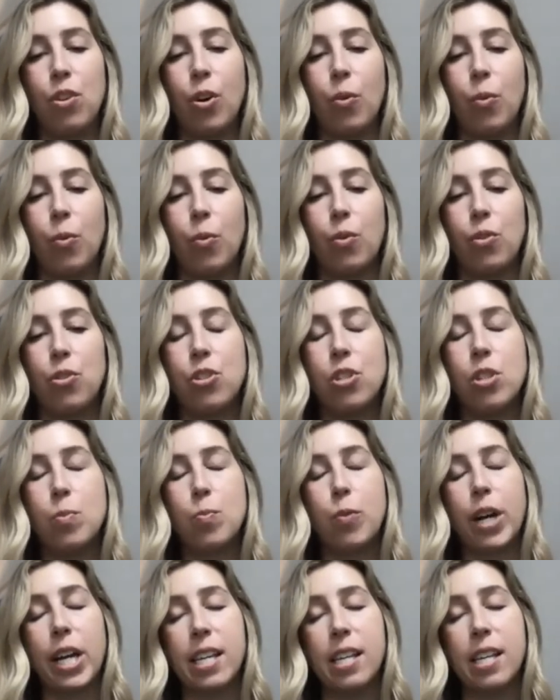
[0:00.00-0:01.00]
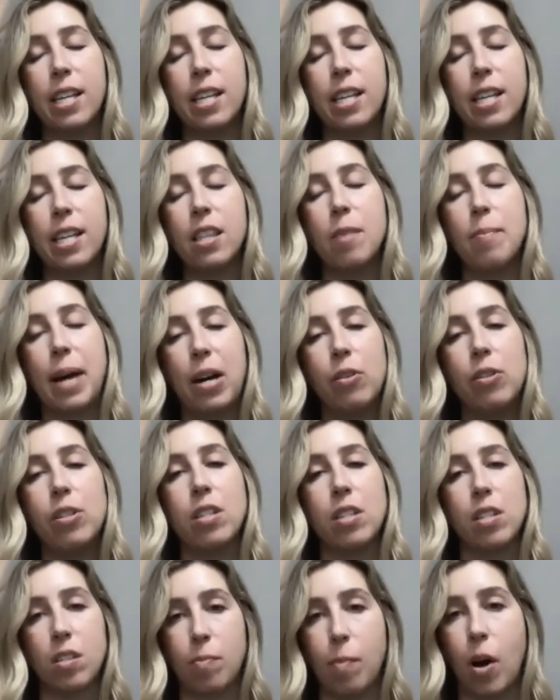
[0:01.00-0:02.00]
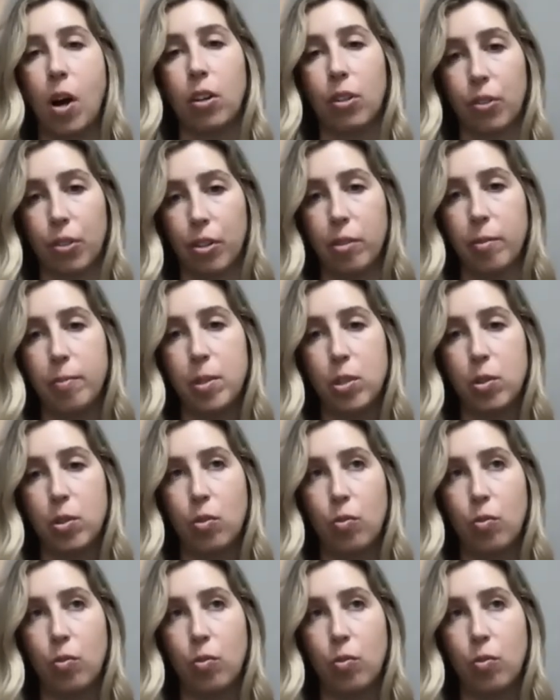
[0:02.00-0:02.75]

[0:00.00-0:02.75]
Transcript: just breaking them out into small groups